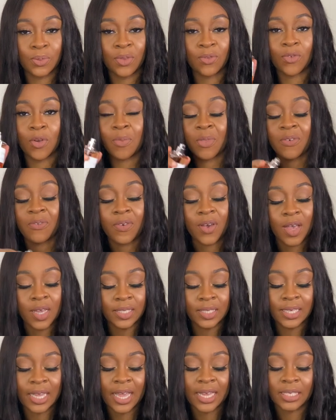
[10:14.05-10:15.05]
from the
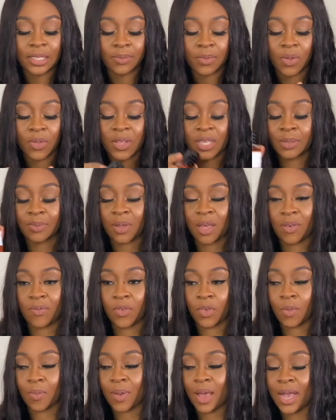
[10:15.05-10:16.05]
first day I smelled this
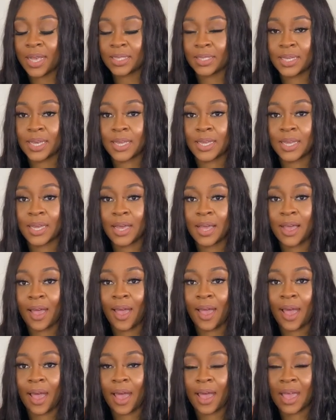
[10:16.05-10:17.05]
perfume, I said,
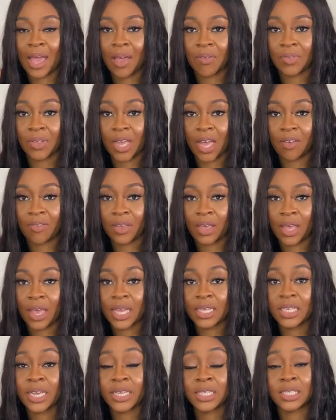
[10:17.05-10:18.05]
I have to have it.
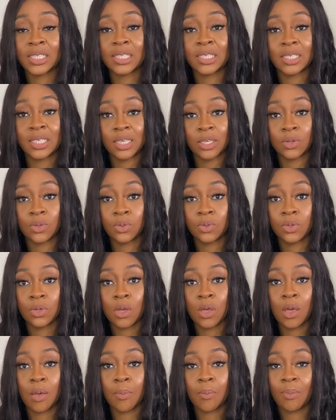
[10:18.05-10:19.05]
It is still
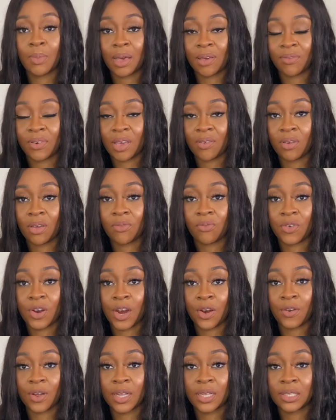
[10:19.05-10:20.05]
my favorite
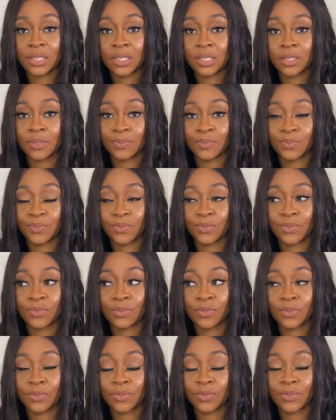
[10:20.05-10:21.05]
fragrance
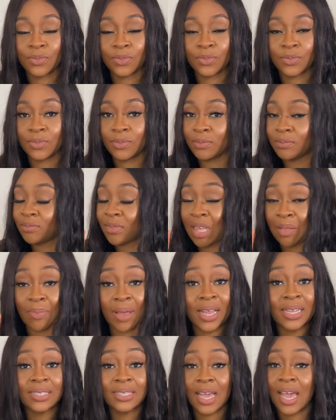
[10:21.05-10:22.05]
in
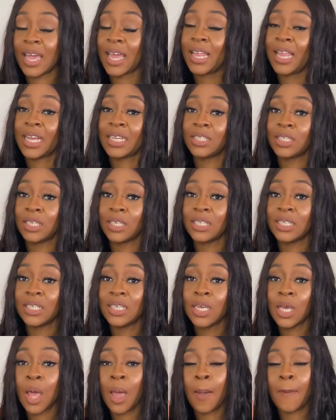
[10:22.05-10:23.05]
my entire collection.
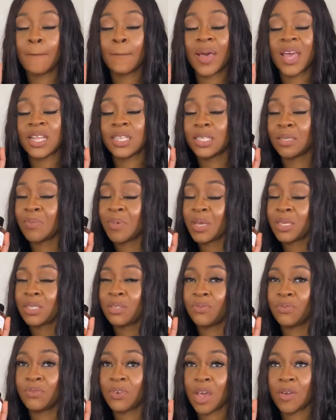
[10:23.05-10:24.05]
Like, to me,
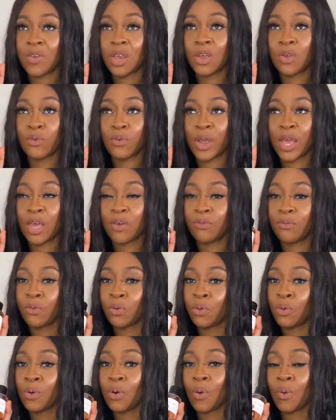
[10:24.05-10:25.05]
it's very great
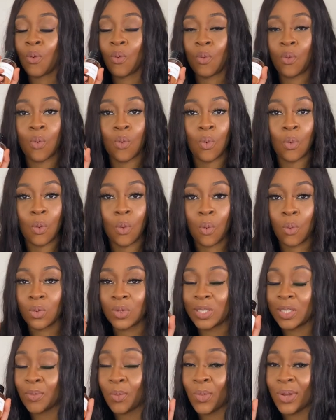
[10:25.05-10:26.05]
for
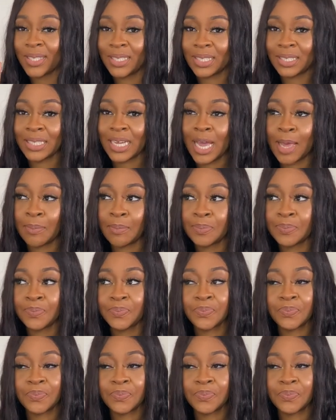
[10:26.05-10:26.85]
autumn, winter time